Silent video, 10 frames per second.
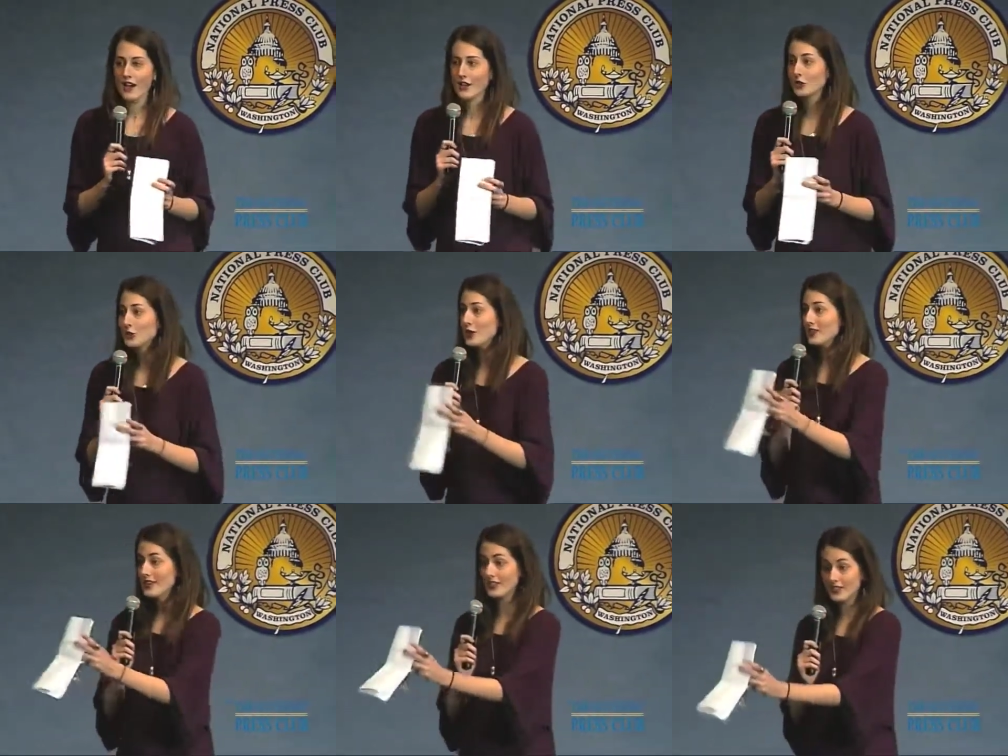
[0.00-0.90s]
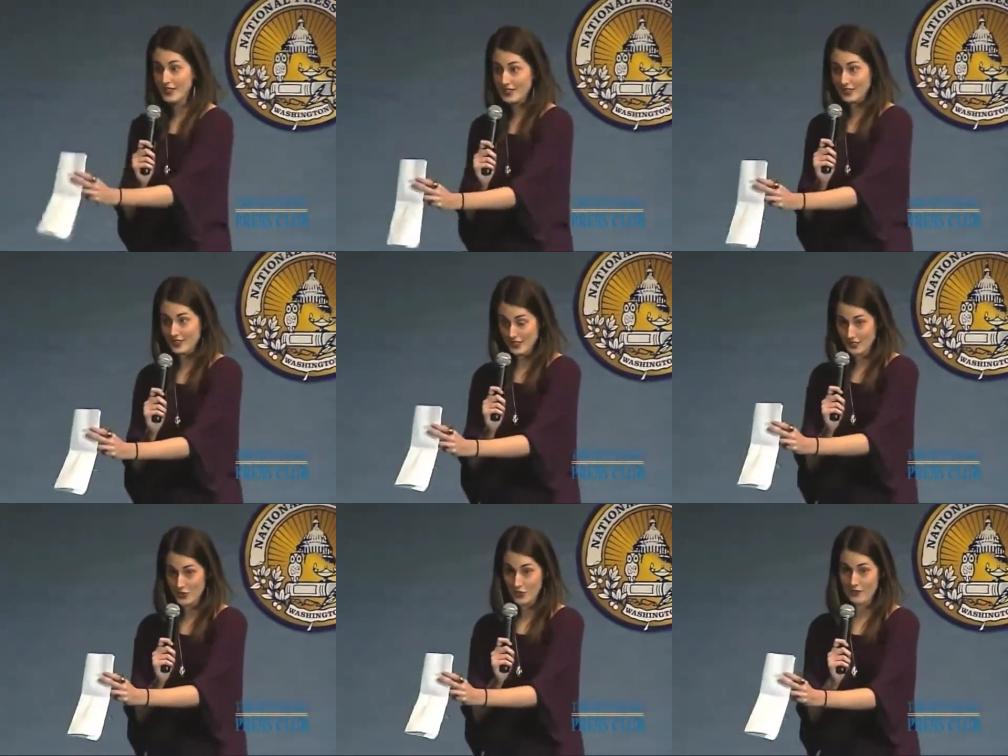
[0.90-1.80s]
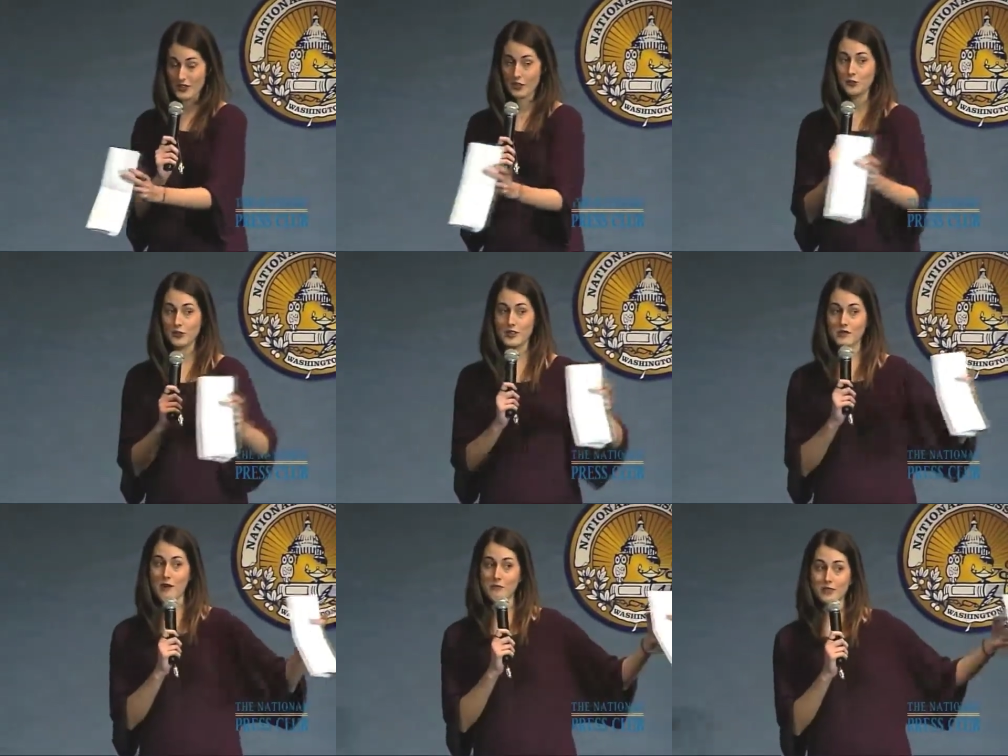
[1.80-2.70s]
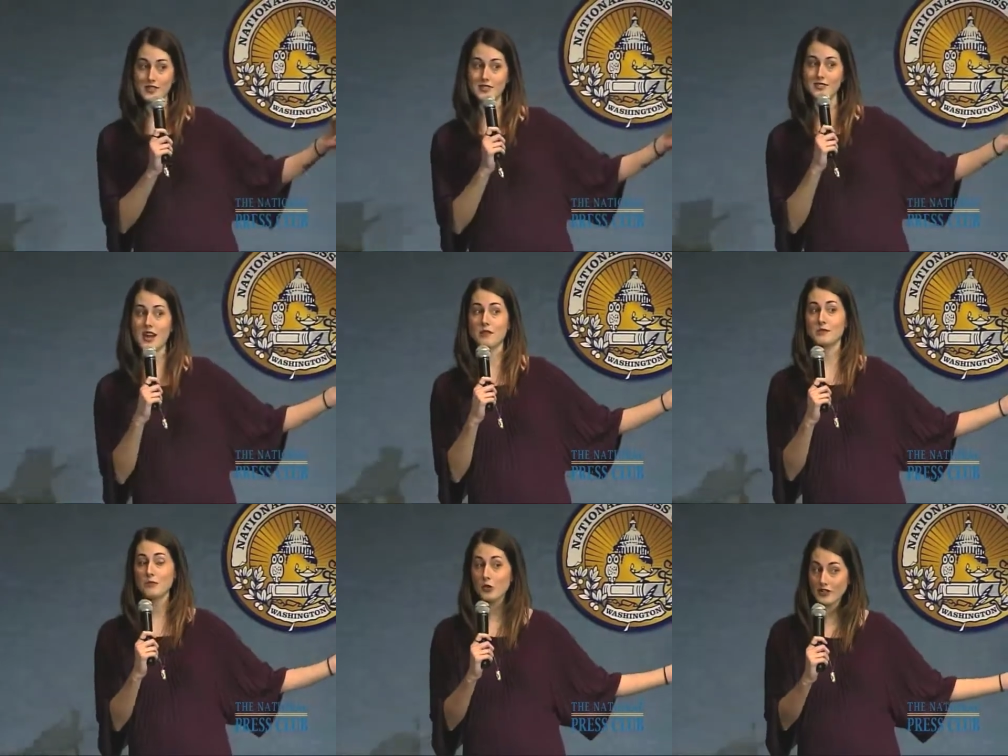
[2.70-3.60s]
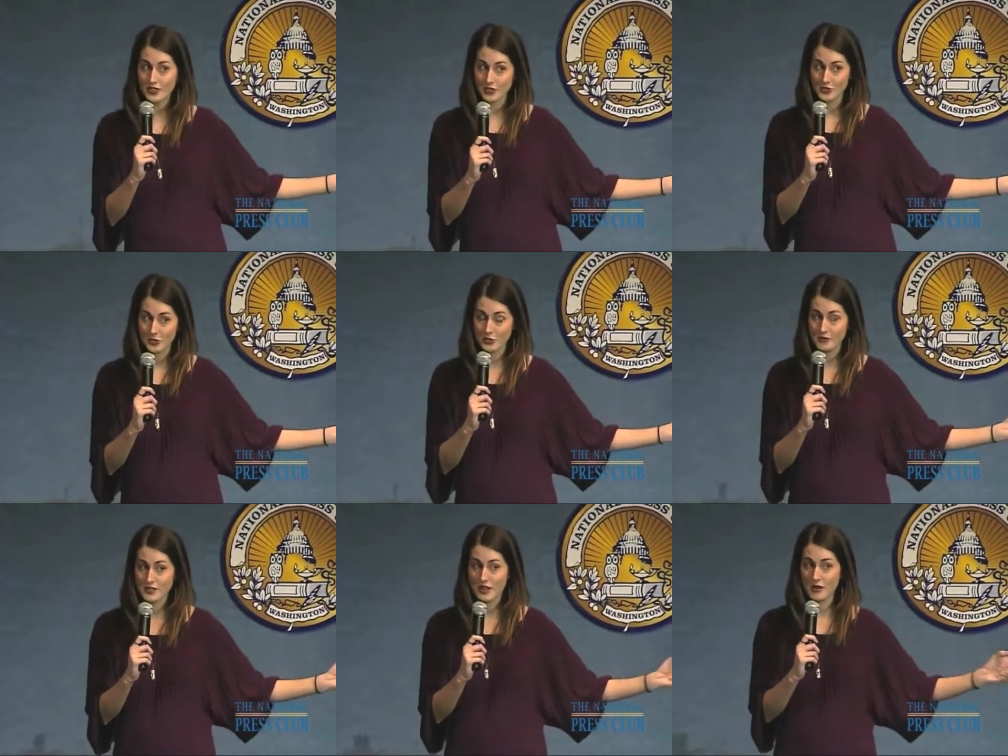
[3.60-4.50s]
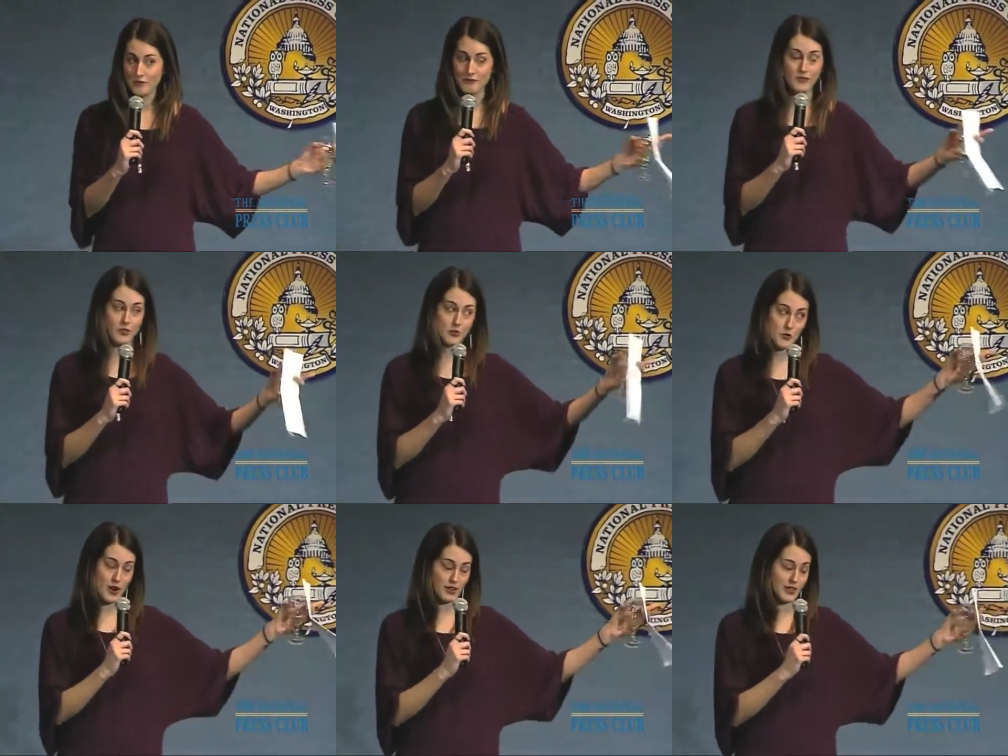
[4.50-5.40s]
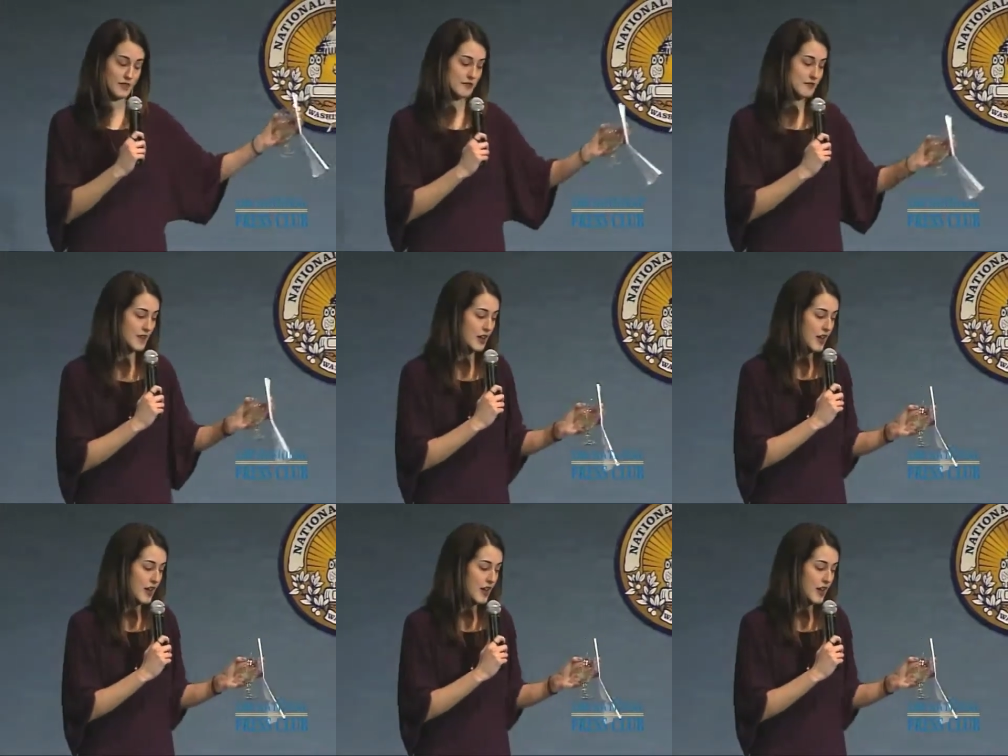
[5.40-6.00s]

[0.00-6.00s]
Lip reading: including the Hill East listserv and including the Mount Pleasant and Adams Morgan listservs. Those are where I live.